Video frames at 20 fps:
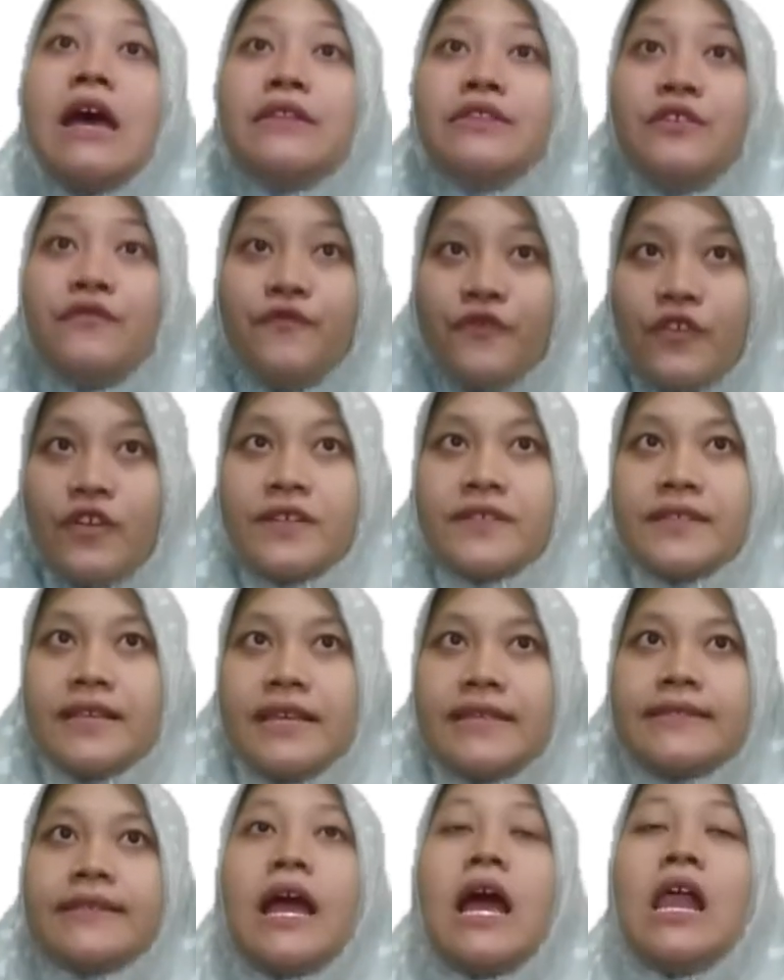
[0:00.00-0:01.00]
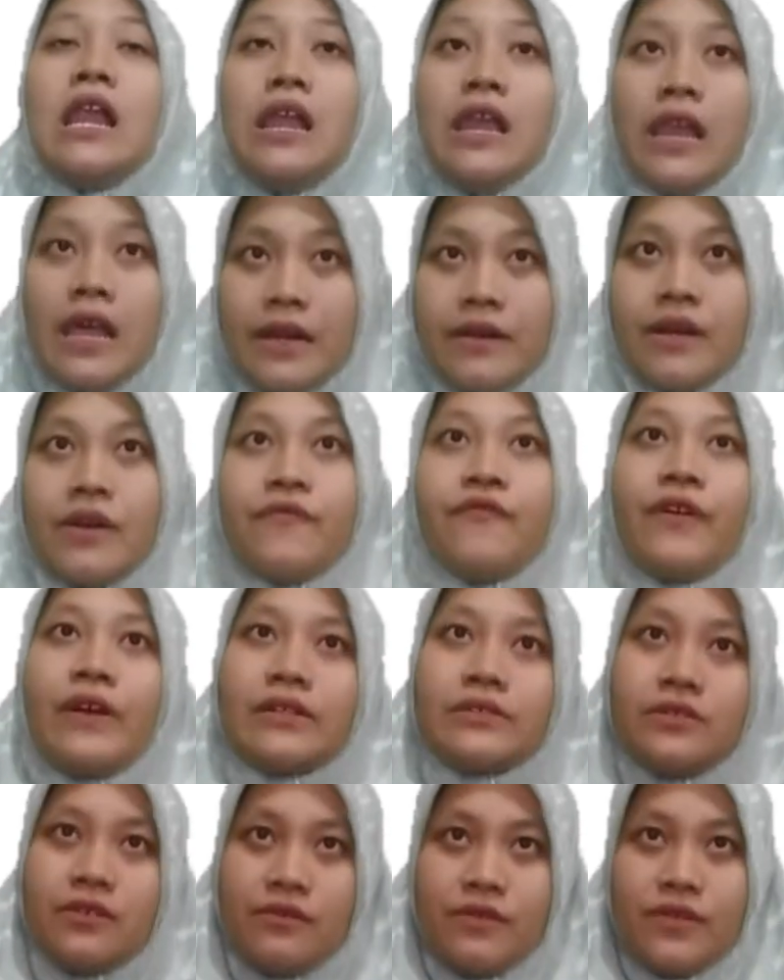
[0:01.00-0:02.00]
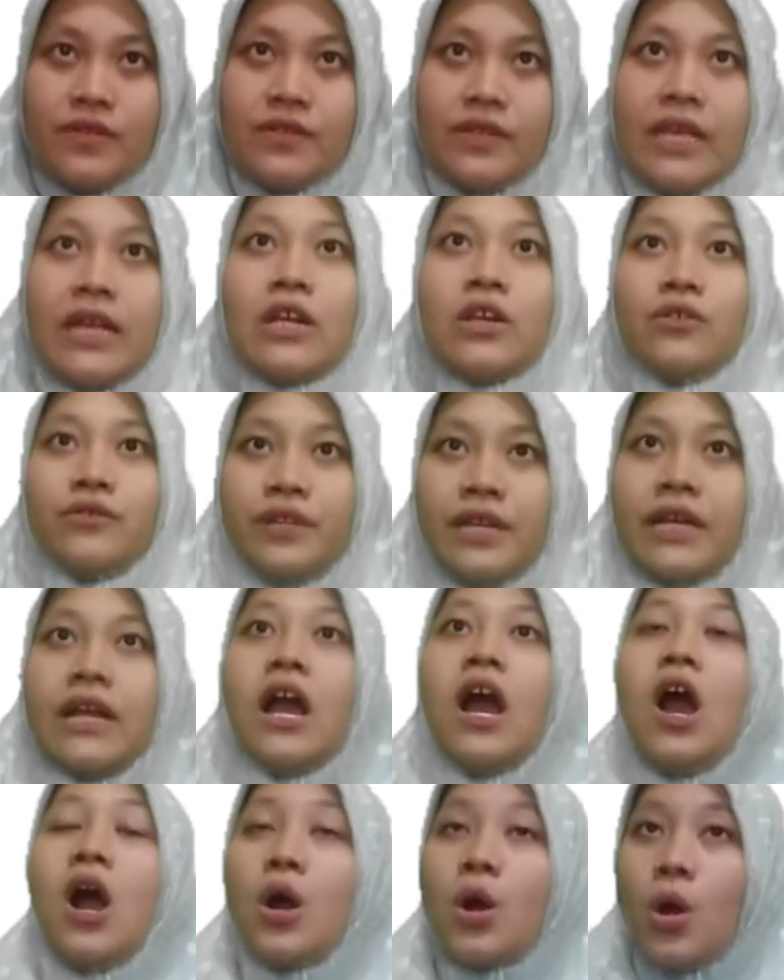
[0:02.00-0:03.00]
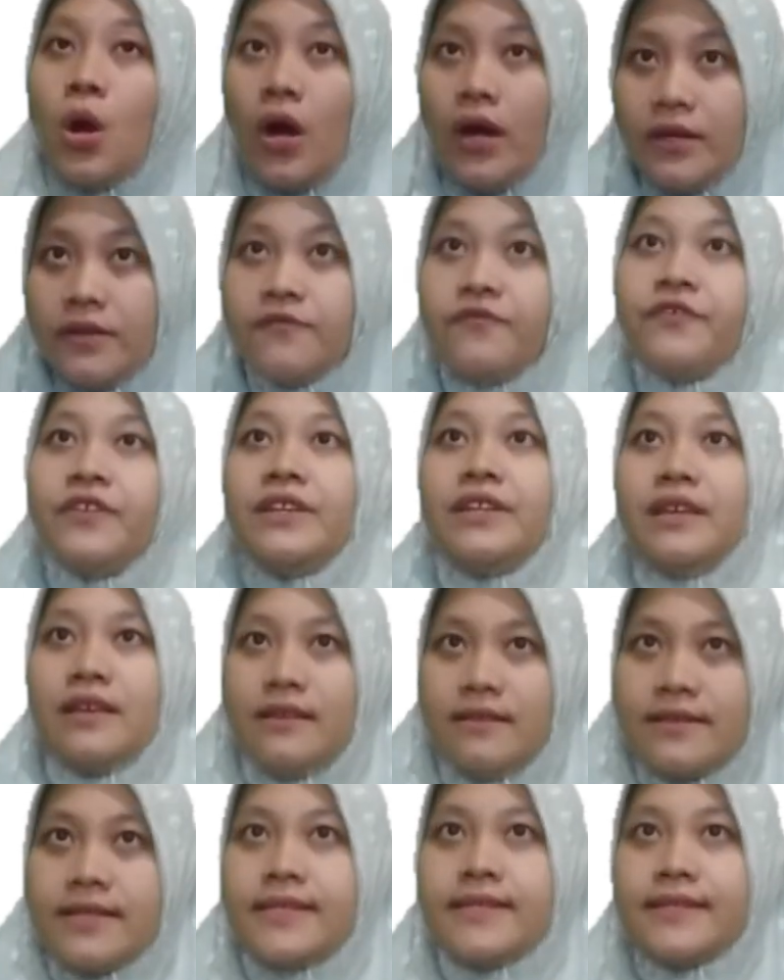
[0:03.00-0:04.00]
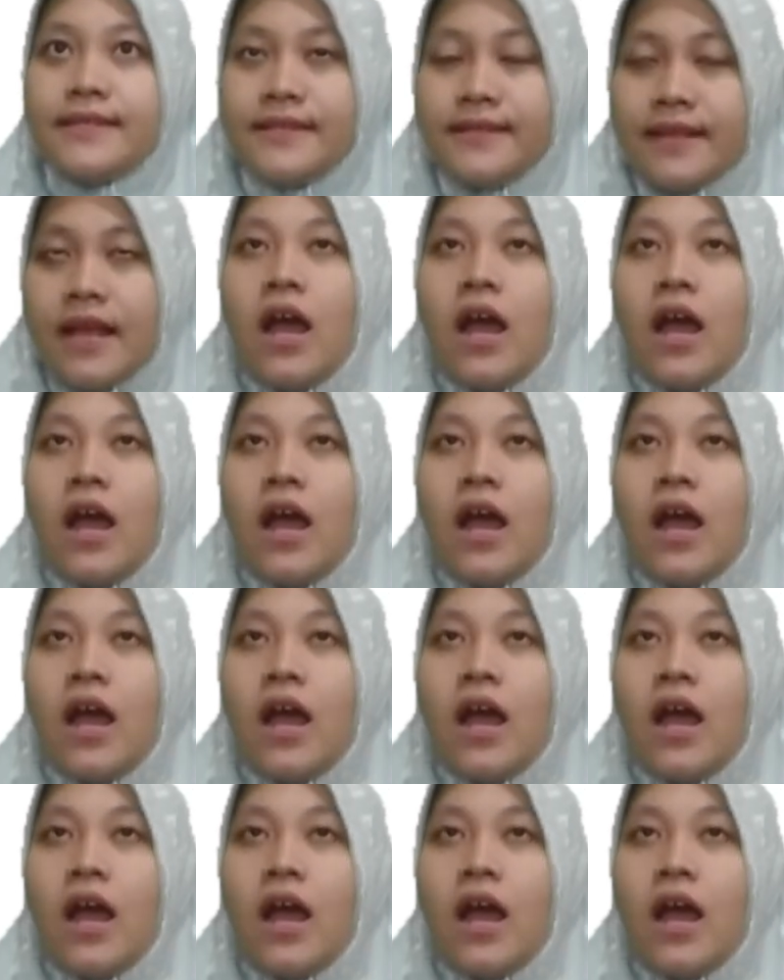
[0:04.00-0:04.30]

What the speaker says: The first is learner factors, including confidence,